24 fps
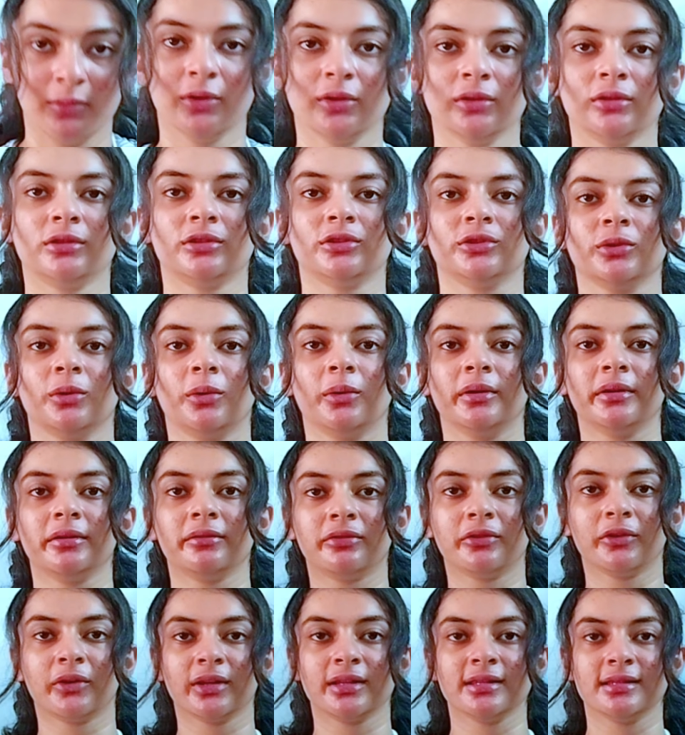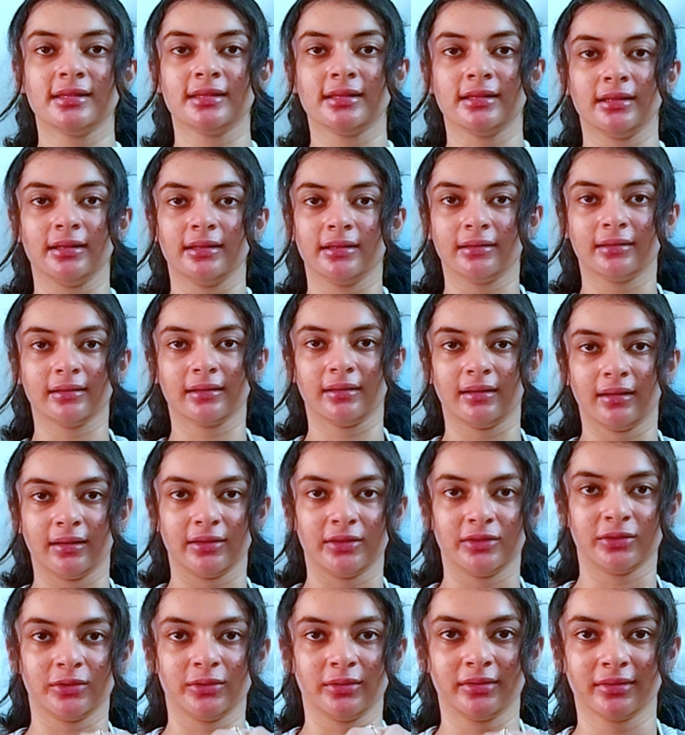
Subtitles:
Not sure if you can see. I